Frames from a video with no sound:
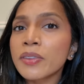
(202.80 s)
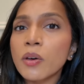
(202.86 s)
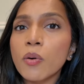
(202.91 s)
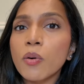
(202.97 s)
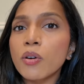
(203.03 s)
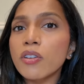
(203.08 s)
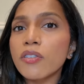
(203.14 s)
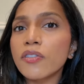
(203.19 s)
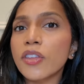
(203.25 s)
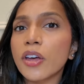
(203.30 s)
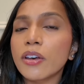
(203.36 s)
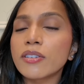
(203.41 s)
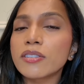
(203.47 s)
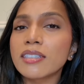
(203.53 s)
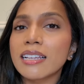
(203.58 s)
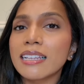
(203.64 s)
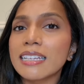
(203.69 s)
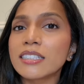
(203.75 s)
all of
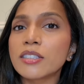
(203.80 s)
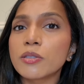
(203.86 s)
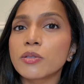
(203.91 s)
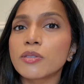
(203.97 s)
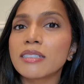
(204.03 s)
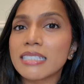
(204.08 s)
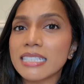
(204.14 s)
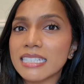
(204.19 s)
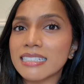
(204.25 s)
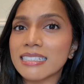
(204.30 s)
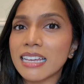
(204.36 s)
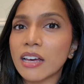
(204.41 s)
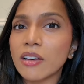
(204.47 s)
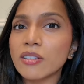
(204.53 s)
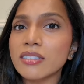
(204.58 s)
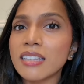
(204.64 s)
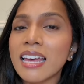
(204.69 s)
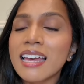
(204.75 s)
those are little
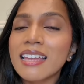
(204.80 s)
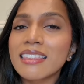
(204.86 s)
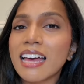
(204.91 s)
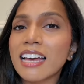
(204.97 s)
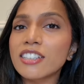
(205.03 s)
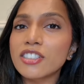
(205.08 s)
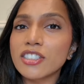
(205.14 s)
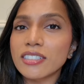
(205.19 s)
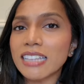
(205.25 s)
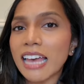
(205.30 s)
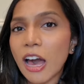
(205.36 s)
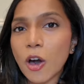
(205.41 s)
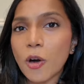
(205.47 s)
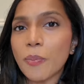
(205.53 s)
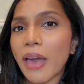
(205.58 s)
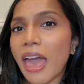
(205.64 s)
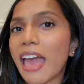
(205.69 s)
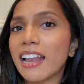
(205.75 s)
details that just
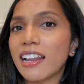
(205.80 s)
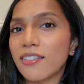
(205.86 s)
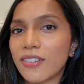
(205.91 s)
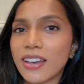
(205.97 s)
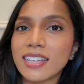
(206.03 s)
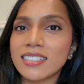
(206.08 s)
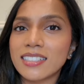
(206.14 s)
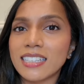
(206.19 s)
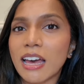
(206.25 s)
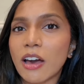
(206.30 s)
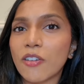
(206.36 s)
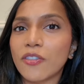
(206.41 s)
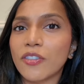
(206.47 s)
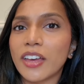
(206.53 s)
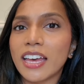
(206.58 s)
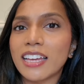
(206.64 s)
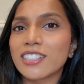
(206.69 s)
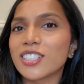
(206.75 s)
help elevate an
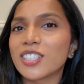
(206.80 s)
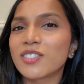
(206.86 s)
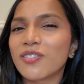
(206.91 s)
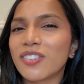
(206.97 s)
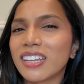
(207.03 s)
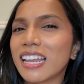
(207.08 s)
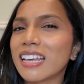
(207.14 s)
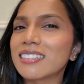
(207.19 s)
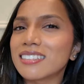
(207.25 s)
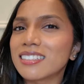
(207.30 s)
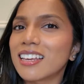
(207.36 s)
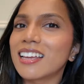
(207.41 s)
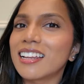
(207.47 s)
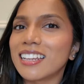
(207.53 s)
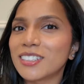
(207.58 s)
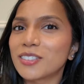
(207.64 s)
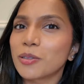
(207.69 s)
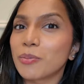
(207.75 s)
outfit and just finesse it a
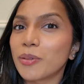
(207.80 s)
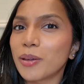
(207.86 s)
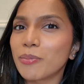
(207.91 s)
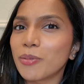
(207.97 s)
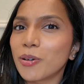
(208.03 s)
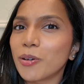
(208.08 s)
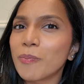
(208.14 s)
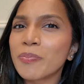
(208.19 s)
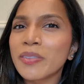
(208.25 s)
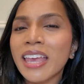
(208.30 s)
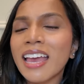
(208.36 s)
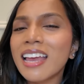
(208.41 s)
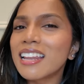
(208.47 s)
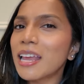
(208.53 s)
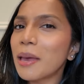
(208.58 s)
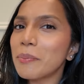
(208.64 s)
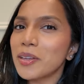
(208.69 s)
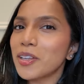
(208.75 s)
little bit more.
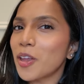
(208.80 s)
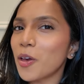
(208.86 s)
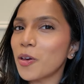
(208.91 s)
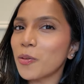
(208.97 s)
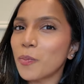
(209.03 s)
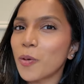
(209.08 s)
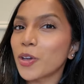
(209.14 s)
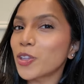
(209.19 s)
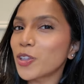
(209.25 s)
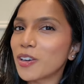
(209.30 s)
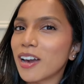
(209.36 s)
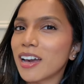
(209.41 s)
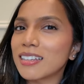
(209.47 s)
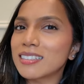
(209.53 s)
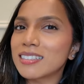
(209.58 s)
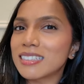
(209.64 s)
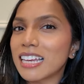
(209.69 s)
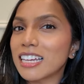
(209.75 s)
Let me know what you
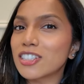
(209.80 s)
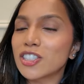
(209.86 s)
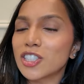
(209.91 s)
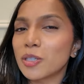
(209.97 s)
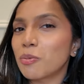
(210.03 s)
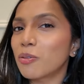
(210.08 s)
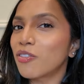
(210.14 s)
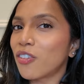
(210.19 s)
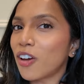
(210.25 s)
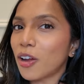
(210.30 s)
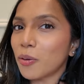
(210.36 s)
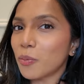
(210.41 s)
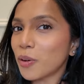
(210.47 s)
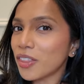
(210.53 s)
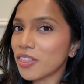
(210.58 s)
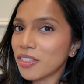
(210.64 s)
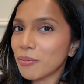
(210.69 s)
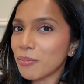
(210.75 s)
guys think. Do you prefer it
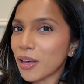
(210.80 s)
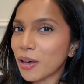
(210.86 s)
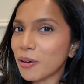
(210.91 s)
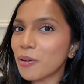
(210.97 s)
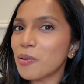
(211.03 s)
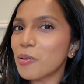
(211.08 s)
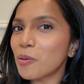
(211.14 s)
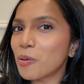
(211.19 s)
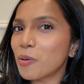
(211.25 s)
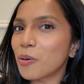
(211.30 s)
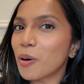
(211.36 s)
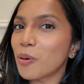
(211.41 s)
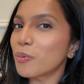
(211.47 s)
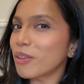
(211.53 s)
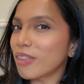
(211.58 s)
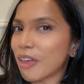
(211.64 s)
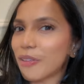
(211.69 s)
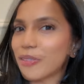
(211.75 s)
with the belt or
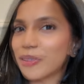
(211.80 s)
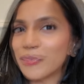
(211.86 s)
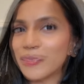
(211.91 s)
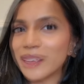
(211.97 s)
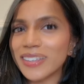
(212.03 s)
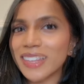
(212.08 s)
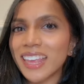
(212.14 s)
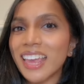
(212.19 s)
without the belt?